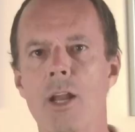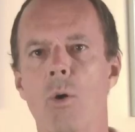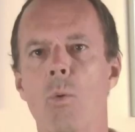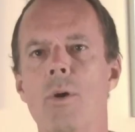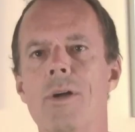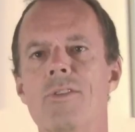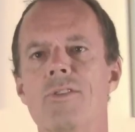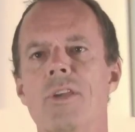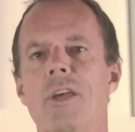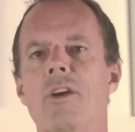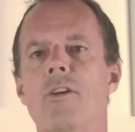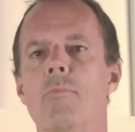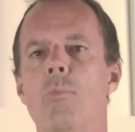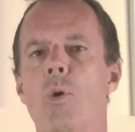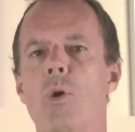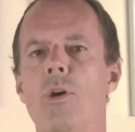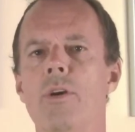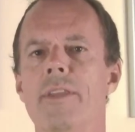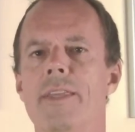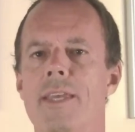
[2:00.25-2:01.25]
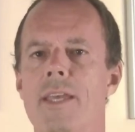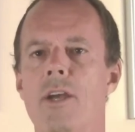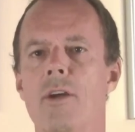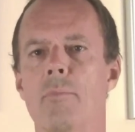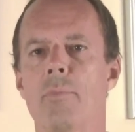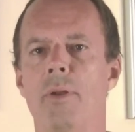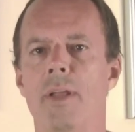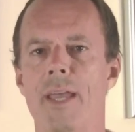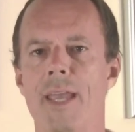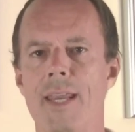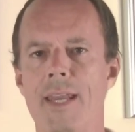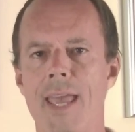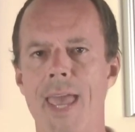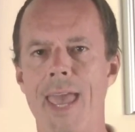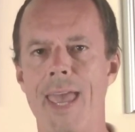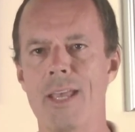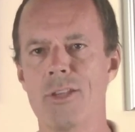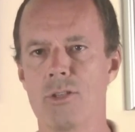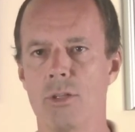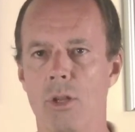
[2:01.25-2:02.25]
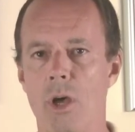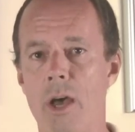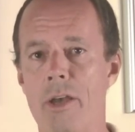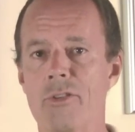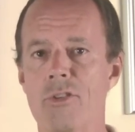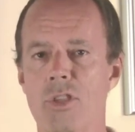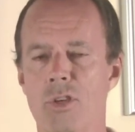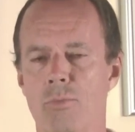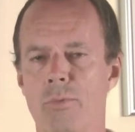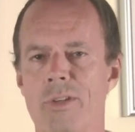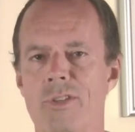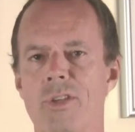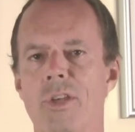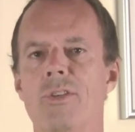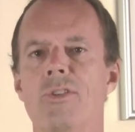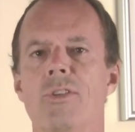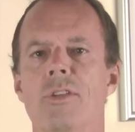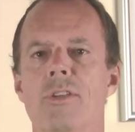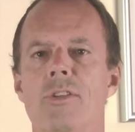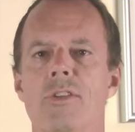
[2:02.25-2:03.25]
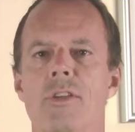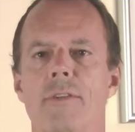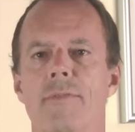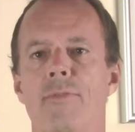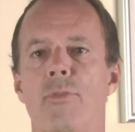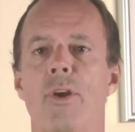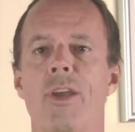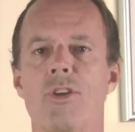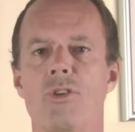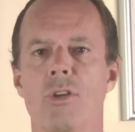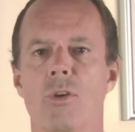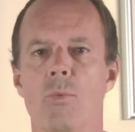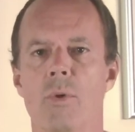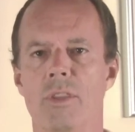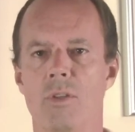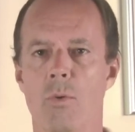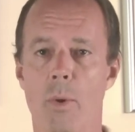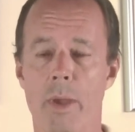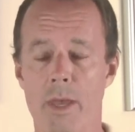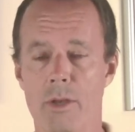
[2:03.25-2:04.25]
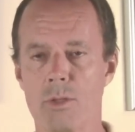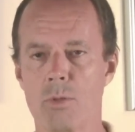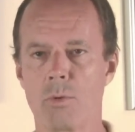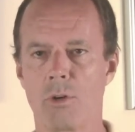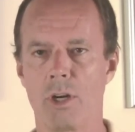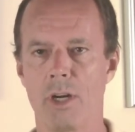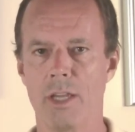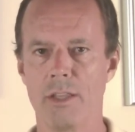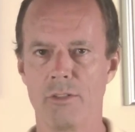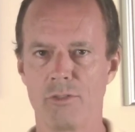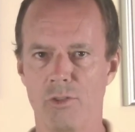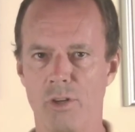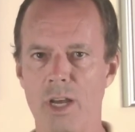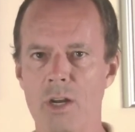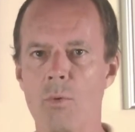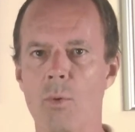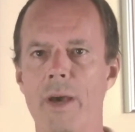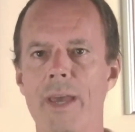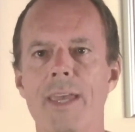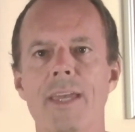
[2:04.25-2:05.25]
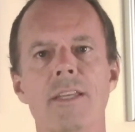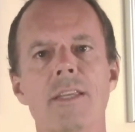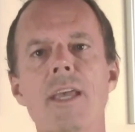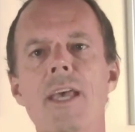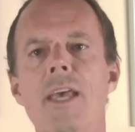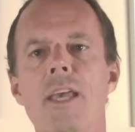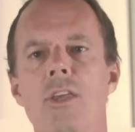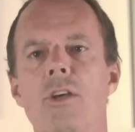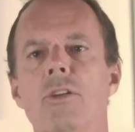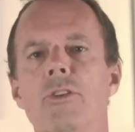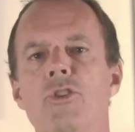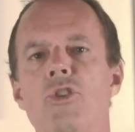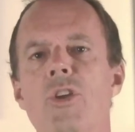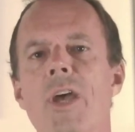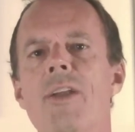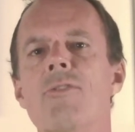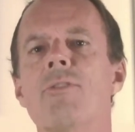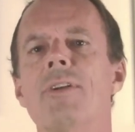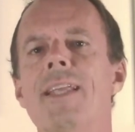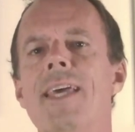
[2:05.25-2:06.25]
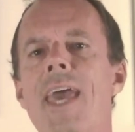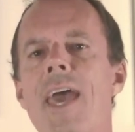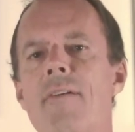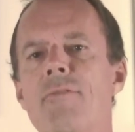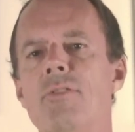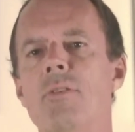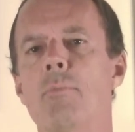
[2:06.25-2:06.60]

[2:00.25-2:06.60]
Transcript: Now, once airborne, the airplane has lost the resistance and friction when the wheels were on the runway, and you'll generally have